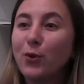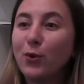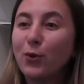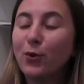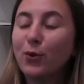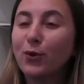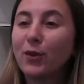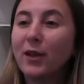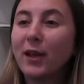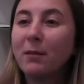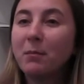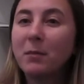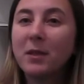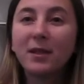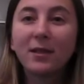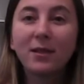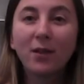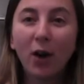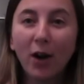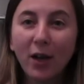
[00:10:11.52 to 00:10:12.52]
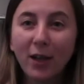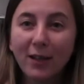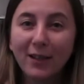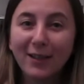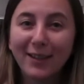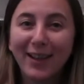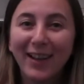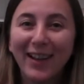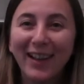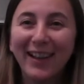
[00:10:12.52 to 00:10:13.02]
you could get me started.
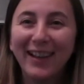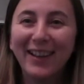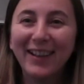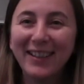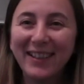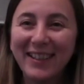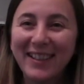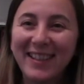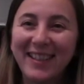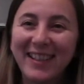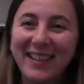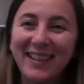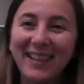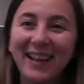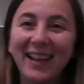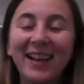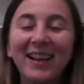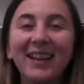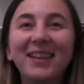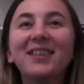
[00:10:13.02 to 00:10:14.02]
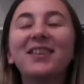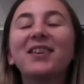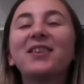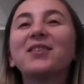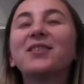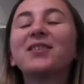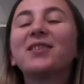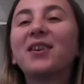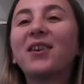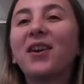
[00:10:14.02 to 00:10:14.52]

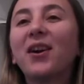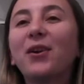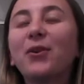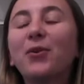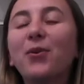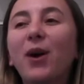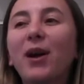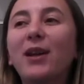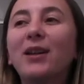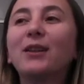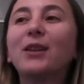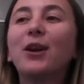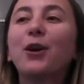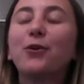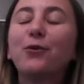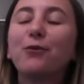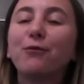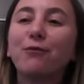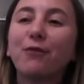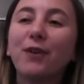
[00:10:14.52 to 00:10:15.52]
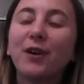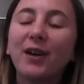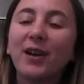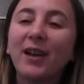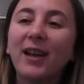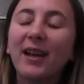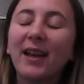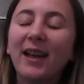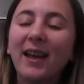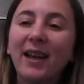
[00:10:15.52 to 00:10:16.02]
There there are quite a lot of
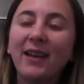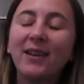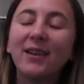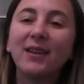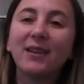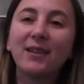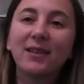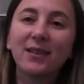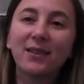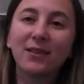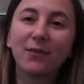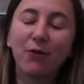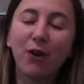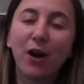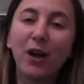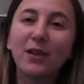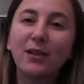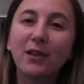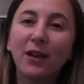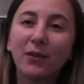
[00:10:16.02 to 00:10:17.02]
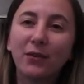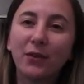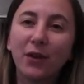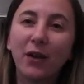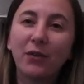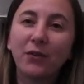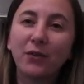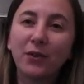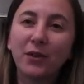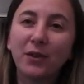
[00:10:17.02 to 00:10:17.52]
headings, right,
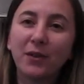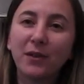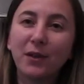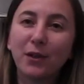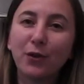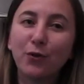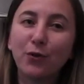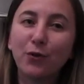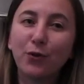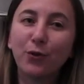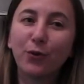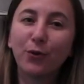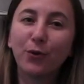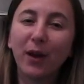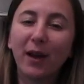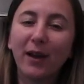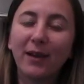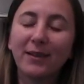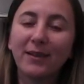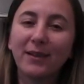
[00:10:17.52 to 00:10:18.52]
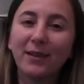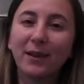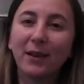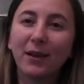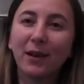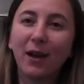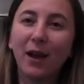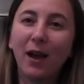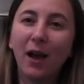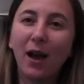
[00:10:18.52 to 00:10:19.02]
under this issue, and
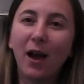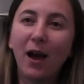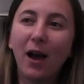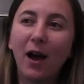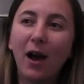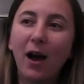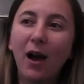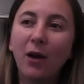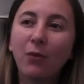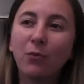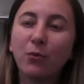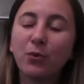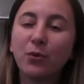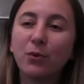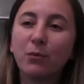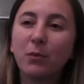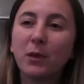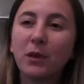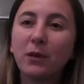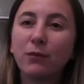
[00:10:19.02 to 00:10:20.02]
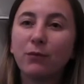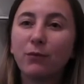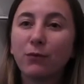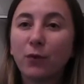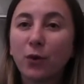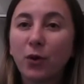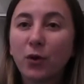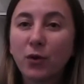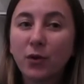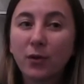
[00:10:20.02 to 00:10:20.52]
I wouldn't be the
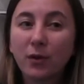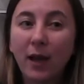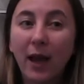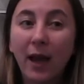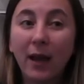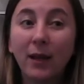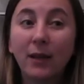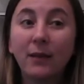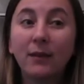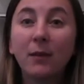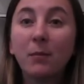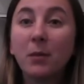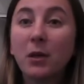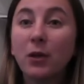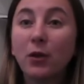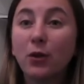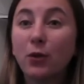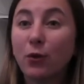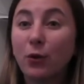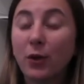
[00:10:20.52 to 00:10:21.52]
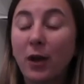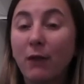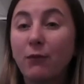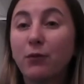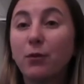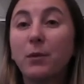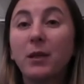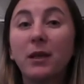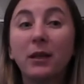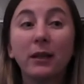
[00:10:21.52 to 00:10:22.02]
first academic. You don't have
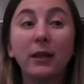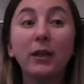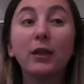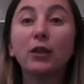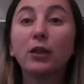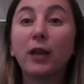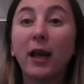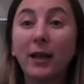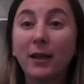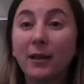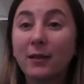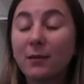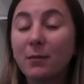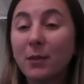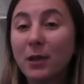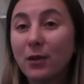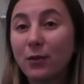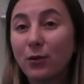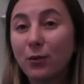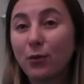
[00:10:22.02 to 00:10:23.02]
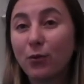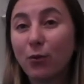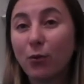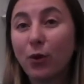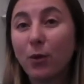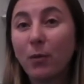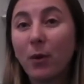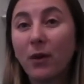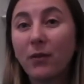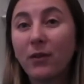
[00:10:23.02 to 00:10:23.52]
to be a legal academic to
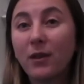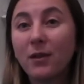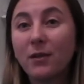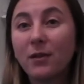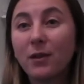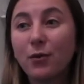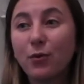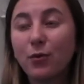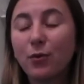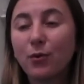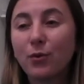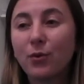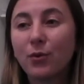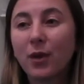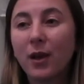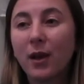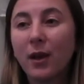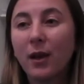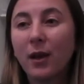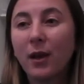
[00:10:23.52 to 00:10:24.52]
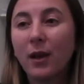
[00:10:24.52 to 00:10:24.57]
talk about these issues.